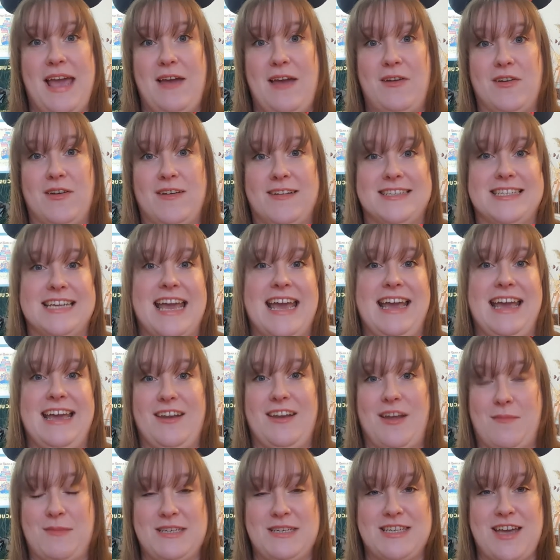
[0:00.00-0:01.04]
out all day
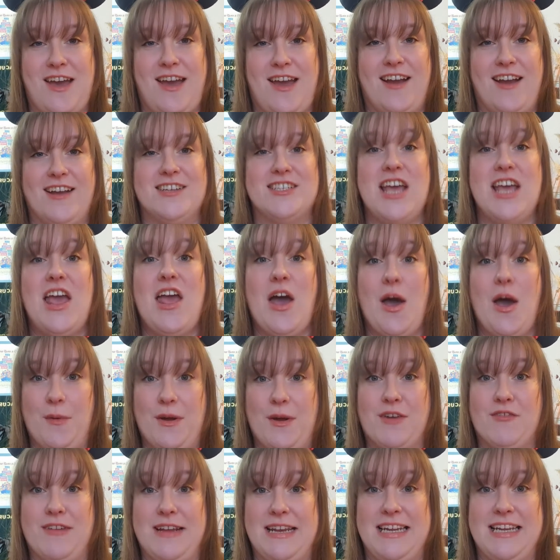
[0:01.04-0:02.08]
and I'll be tired. I
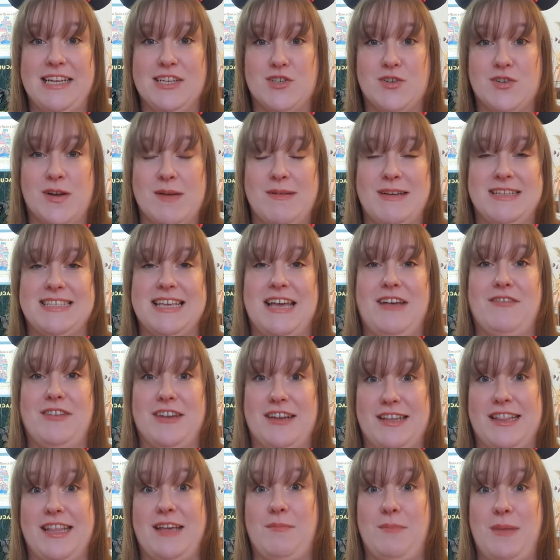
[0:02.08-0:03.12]
want to really enjoy myself
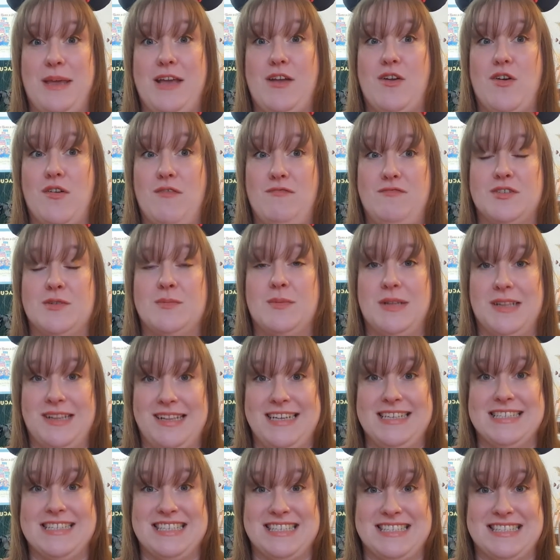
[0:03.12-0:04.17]
and I think being comfortable
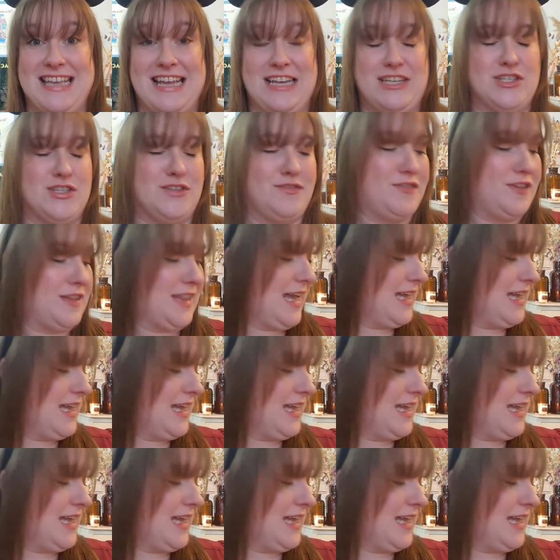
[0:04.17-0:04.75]
is essential for